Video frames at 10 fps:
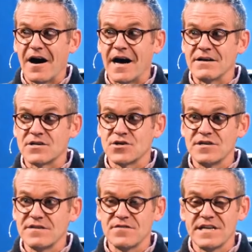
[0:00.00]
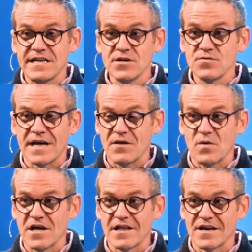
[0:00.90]
I couldn't even hear that
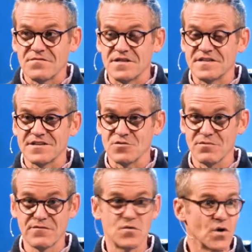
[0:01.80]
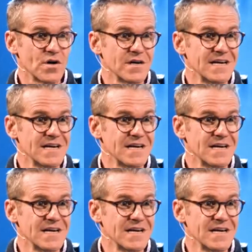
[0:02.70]
well out of this ear before,